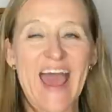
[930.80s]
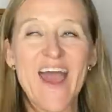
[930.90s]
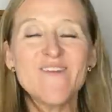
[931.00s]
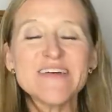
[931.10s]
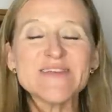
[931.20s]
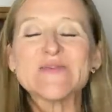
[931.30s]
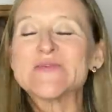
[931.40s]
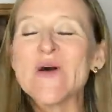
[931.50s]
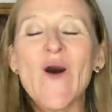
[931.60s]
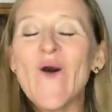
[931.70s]
I was
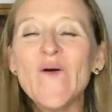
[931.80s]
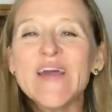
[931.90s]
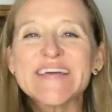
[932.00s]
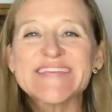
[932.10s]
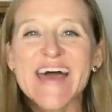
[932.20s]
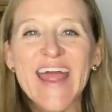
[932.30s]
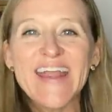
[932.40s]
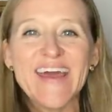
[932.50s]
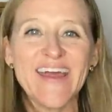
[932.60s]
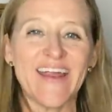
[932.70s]
so
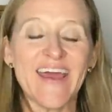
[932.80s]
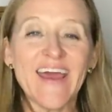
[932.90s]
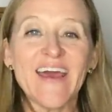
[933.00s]
excited.